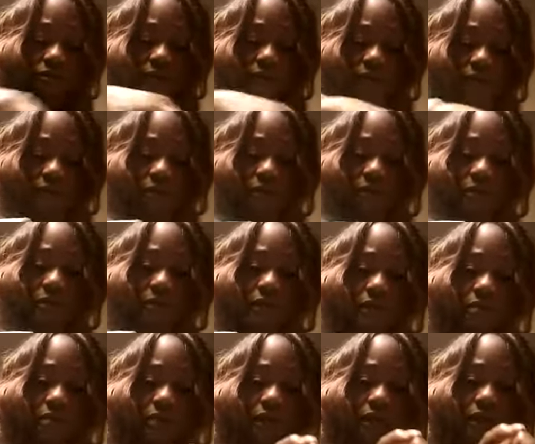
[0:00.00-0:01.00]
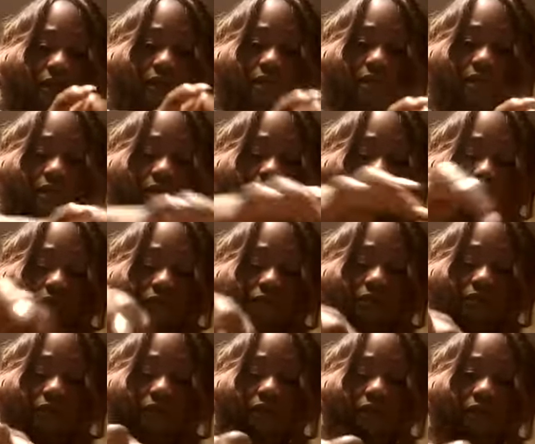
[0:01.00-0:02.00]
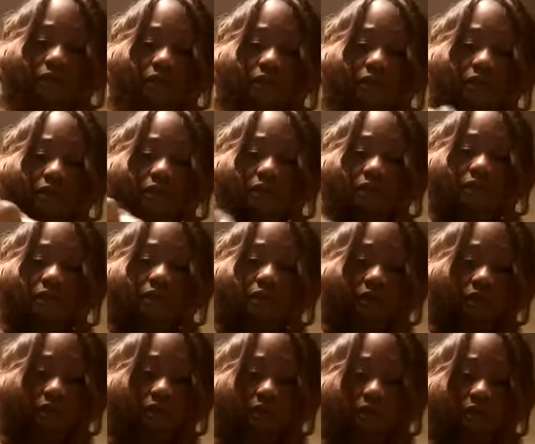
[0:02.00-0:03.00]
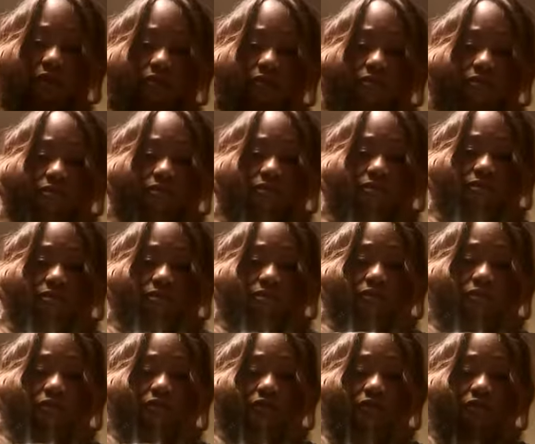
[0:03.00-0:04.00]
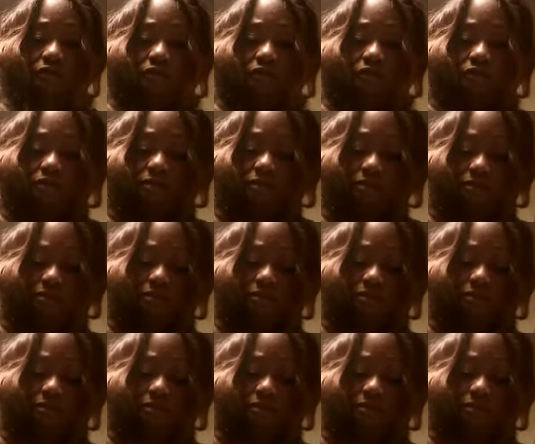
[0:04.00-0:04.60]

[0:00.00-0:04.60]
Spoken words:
I'm going to put it back in there and get it nicely done. It's awesome.